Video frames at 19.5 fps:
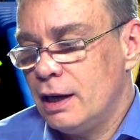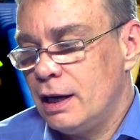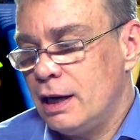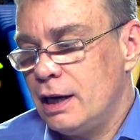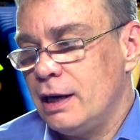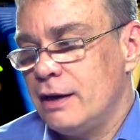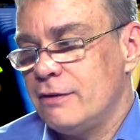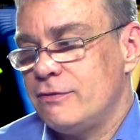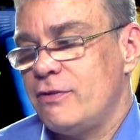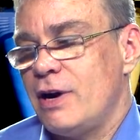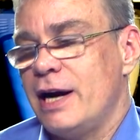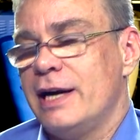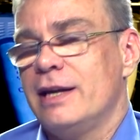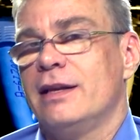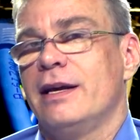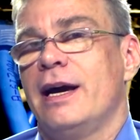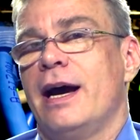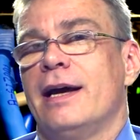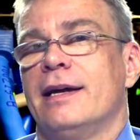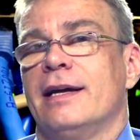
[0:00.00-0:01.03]
Uh,
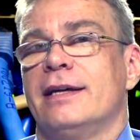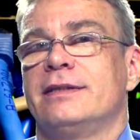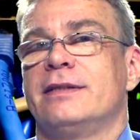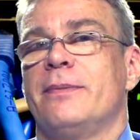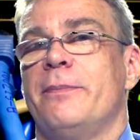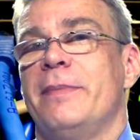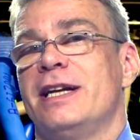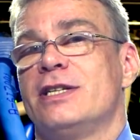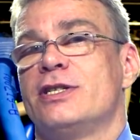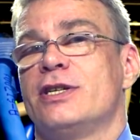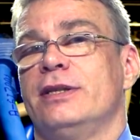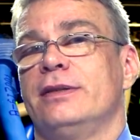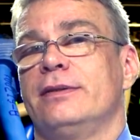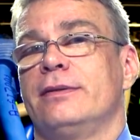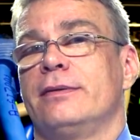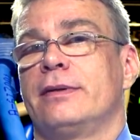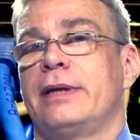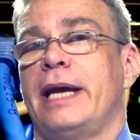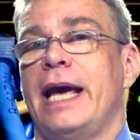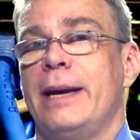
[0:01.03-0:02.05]
finally, I like to mention
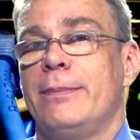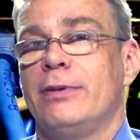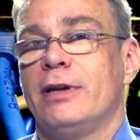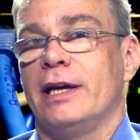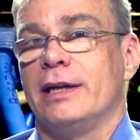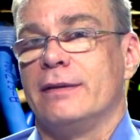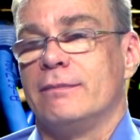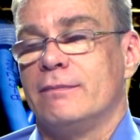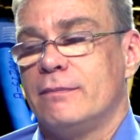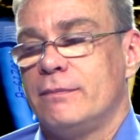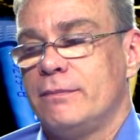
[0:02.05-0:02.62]
cabling,